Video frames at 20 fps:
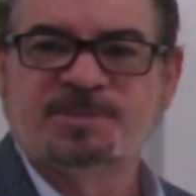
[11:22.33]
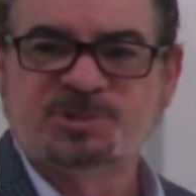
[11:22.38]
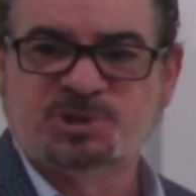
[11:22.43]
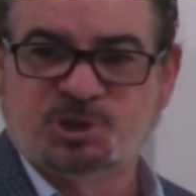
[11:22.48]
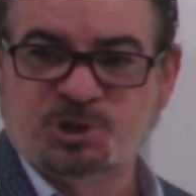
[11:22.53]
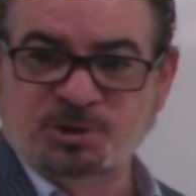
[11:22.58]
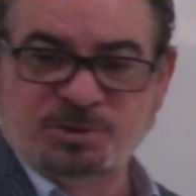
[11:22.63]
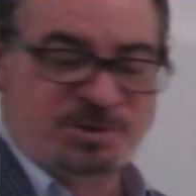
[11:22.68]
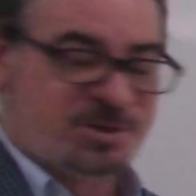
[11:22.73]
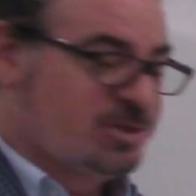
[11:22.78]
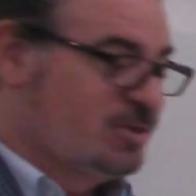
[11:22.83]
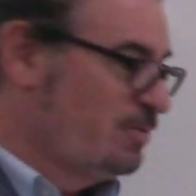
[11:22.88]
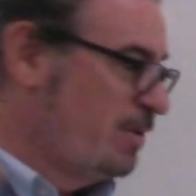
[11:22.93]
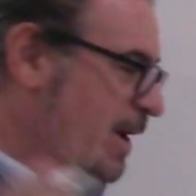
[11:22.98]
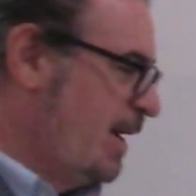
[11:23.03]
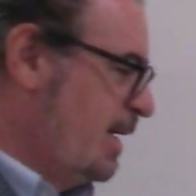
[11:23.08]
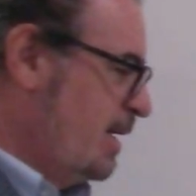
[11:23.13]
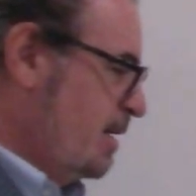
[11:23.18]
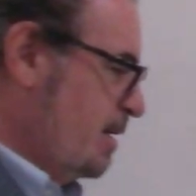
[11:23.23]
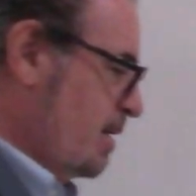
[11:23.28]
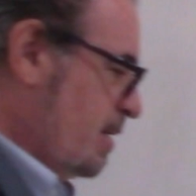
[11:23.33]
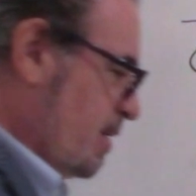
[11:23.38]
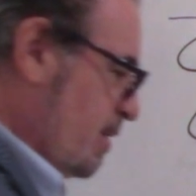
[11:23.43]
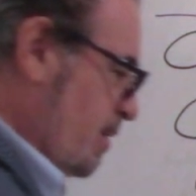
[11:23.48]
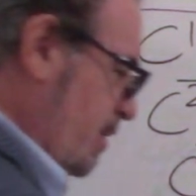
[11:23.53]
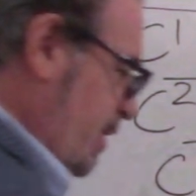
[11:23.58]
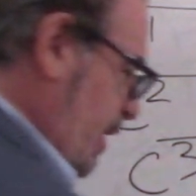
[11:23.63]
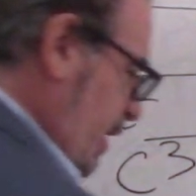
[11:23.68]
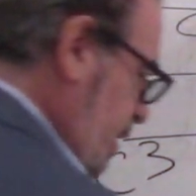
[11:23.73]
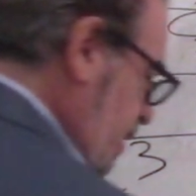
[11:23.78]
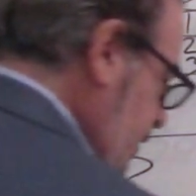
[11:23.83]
Juice, right? Okay.